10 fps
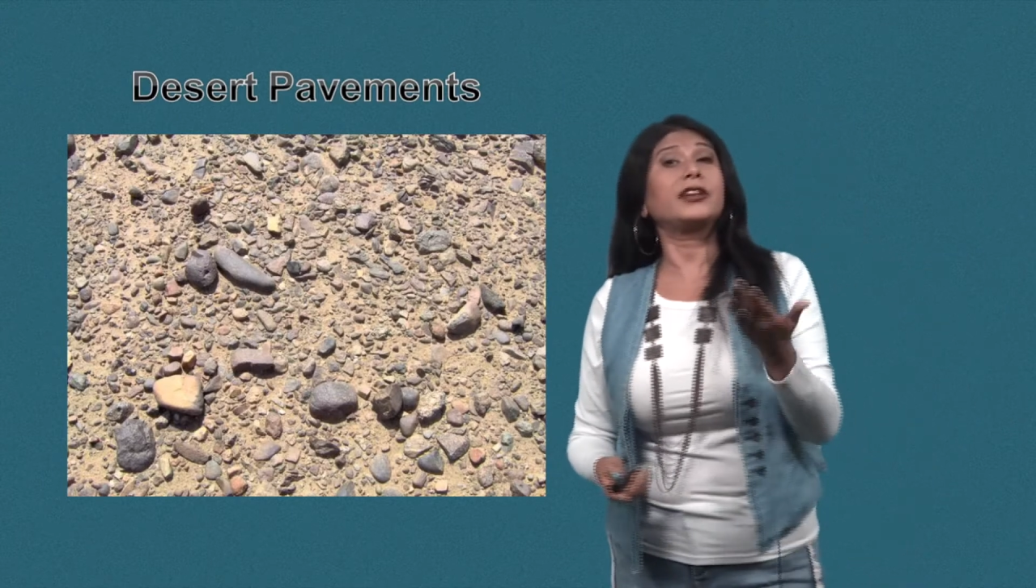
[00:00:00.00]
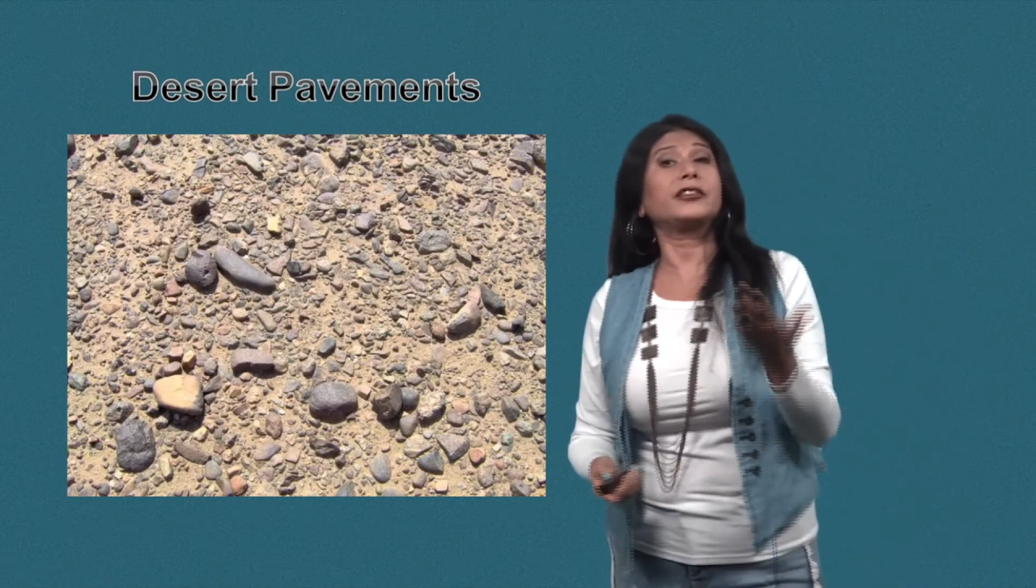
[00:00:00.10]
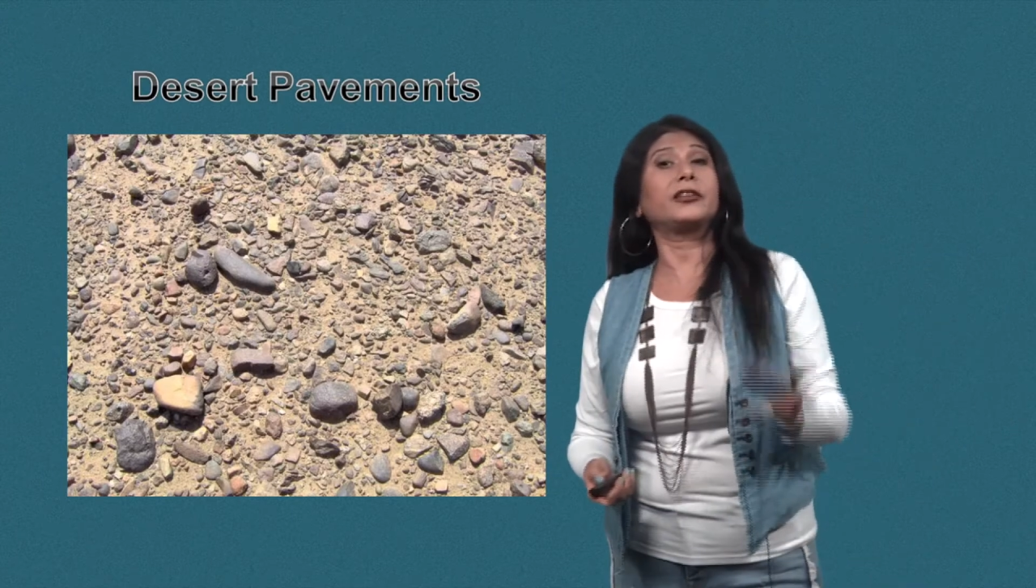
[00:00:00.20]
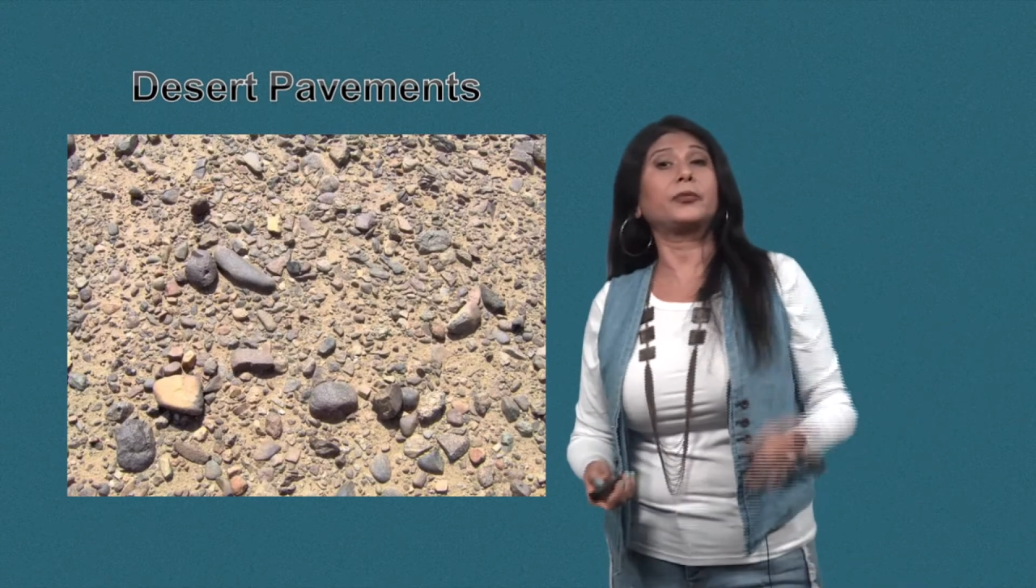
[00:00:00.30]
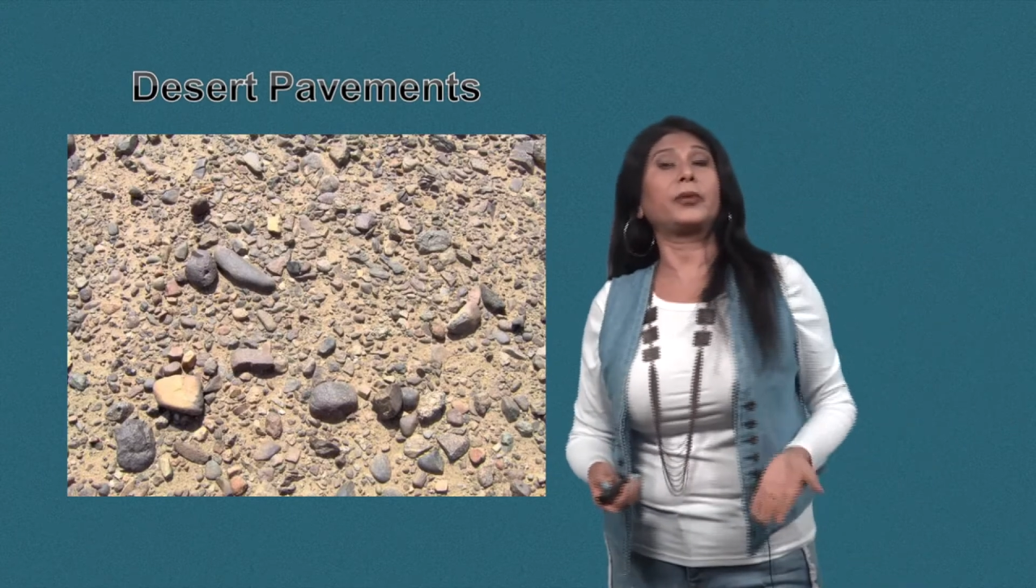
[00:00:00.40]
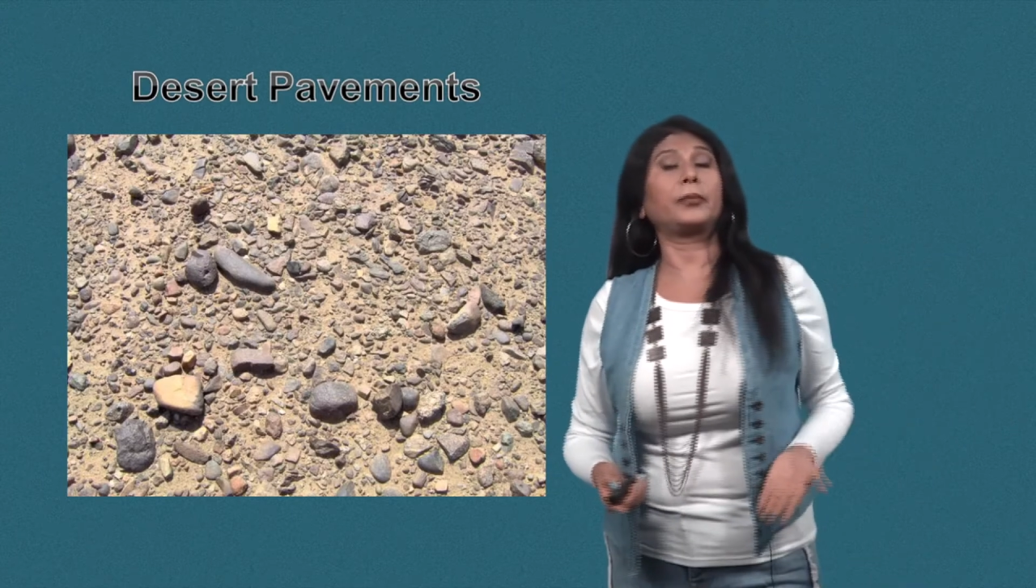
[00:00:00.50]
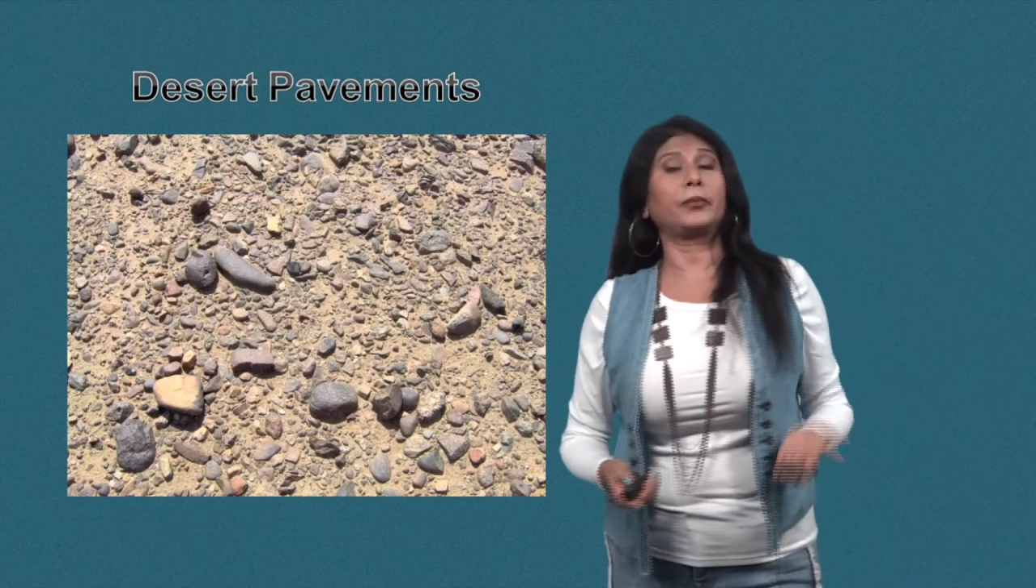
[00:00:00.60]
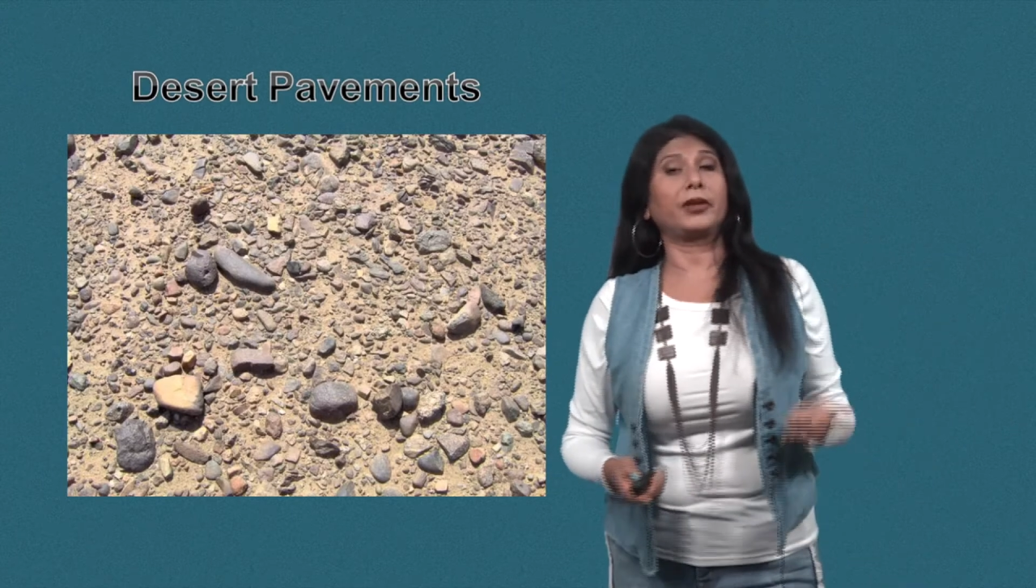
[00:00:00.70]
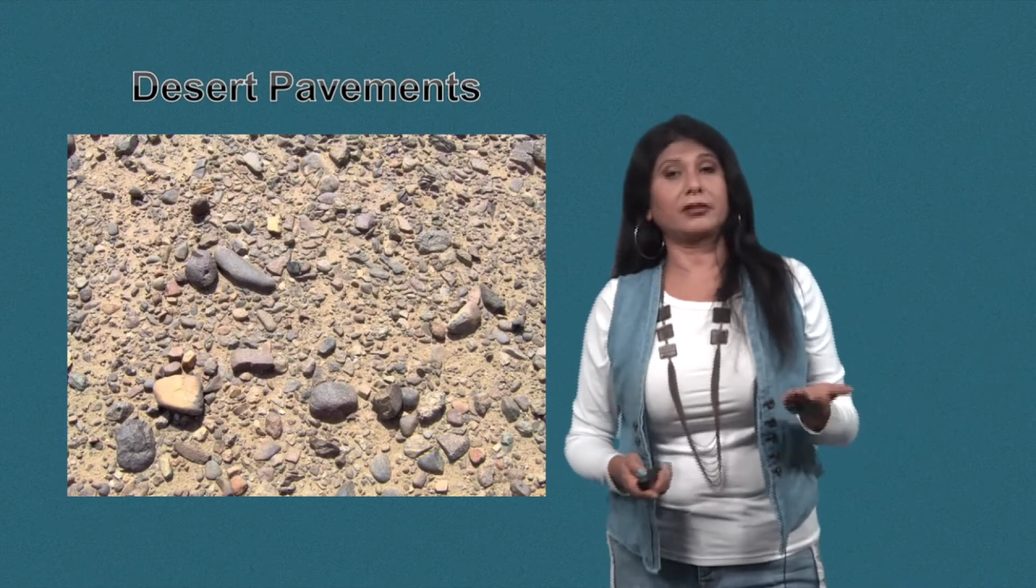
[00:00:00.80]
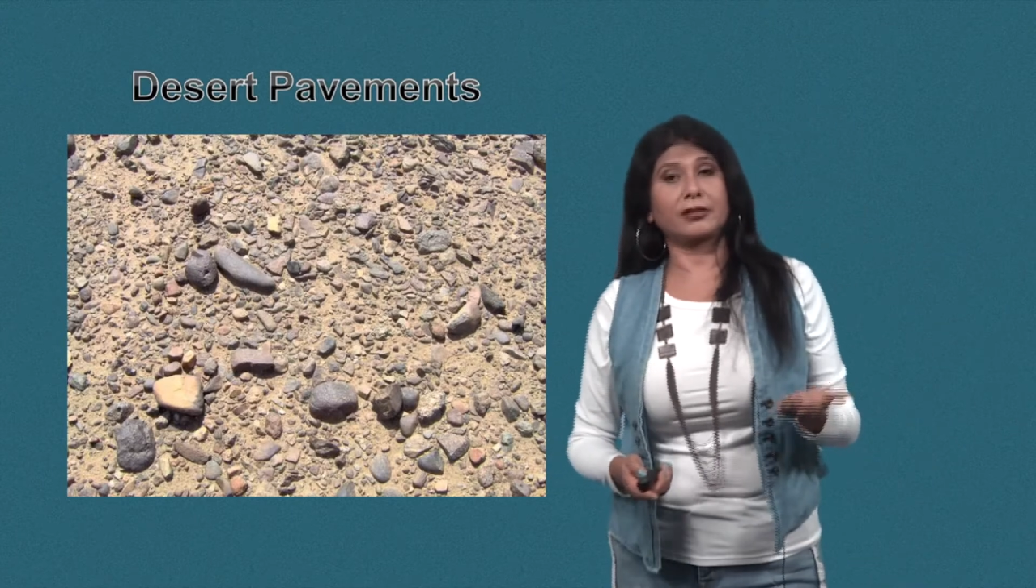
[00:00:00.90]
desert
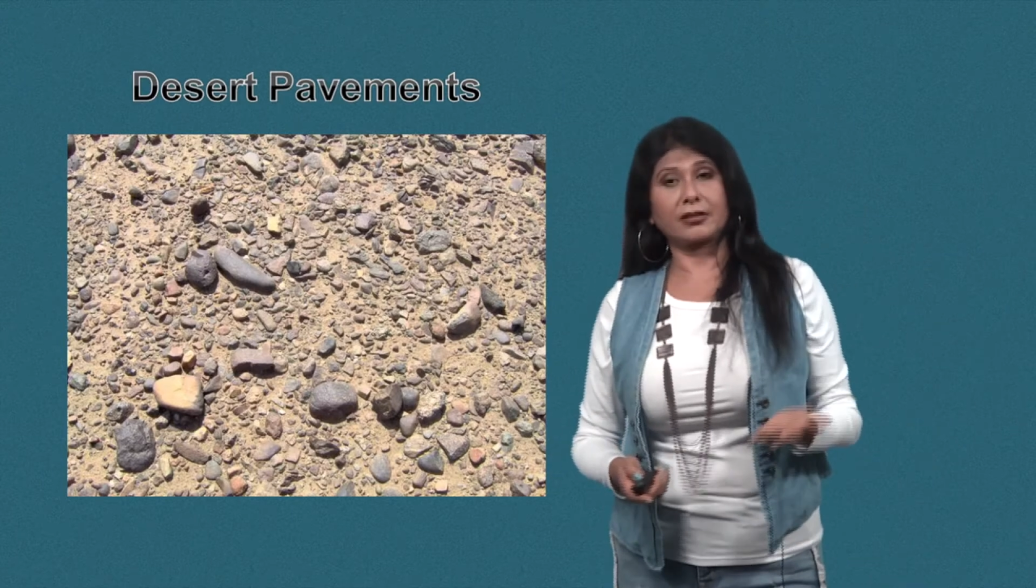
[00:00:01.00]
pavement.